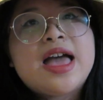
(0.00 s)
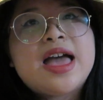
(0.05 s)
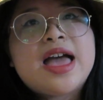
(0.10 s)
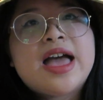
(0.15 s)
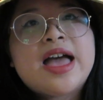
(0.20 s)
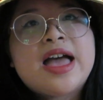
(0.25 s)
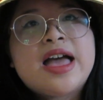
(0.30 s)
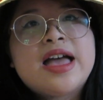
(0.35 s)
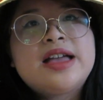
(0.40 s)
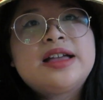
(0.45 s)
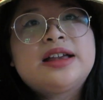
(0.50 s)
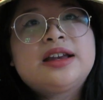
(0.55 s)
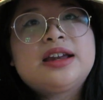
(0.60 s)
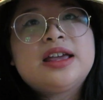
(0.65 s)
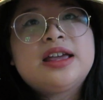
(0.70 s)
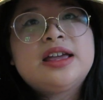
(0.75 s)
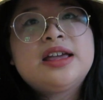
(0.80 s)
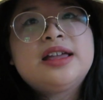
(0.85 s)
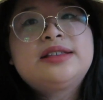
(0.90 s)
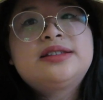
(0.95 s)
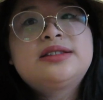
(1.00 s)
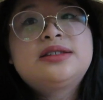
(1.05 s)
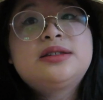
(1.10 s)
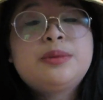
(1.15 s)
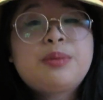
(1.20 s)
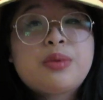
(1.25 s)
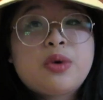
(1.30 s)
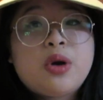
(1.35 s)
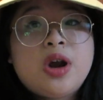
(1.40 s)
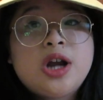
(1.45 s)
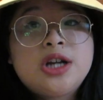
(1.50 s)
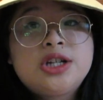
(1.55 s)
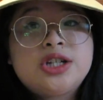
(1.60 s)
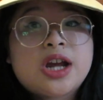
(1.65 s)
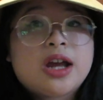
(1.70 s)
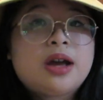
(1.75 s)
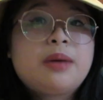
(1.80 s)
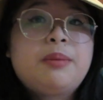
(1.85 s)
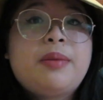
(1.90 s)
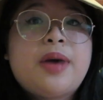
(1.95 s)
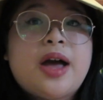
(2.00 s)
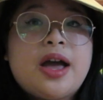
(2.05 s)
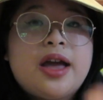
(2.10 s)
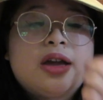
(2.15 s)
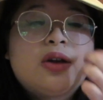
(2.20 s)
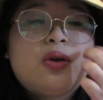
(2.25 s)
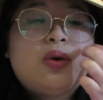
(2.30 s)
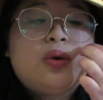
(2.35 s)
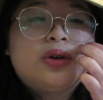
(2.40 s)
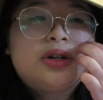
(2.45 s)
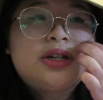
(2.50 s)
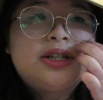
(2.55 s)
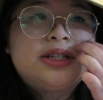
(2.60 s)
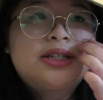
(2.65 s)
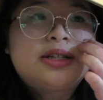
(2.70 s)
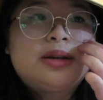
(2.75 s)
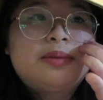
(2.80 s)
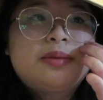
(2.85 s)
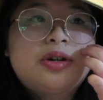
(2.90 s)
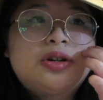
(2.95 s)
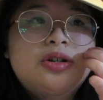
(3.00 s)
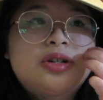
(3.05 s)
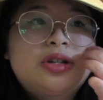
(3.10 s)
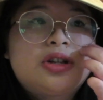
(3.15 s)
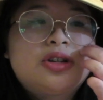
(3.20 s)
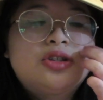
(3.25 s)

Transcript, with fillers: and it's The Project by Courtney Summers.